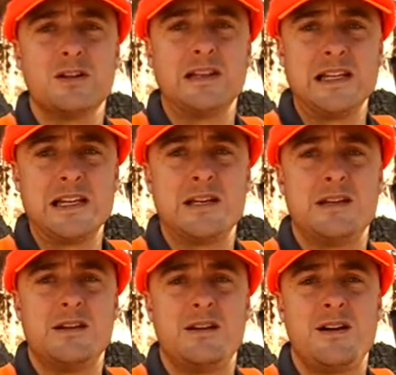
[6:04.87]

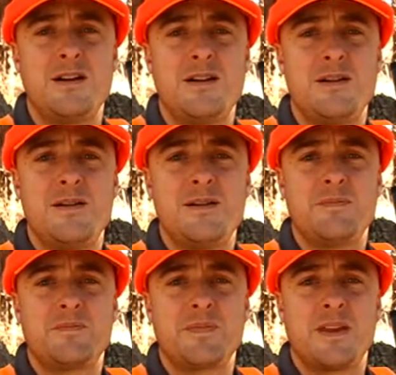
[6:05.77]
lead
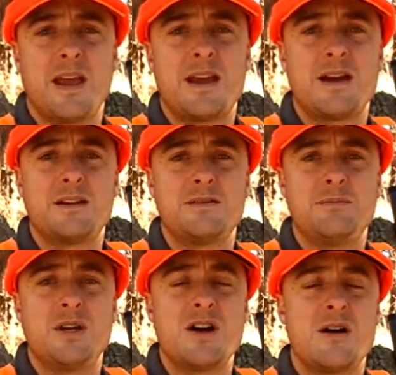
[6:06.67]
and
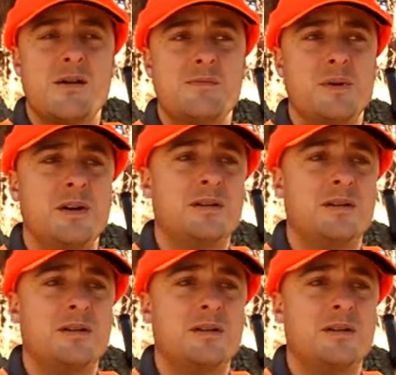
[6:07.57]
become